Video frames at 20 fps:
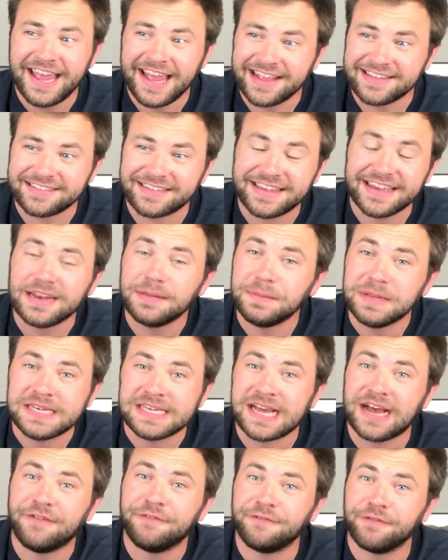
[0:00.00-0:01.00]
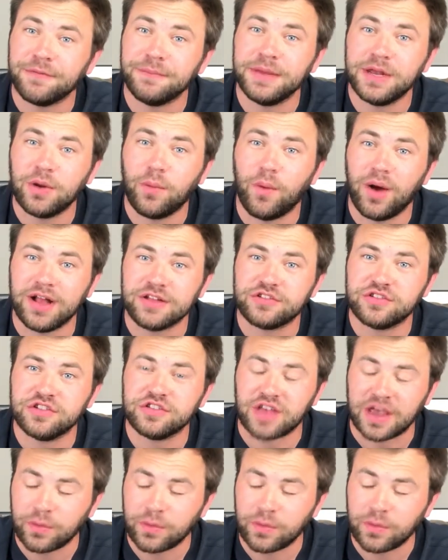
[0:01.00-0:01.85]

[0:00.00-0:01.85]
It's going to be tough for me to watch this.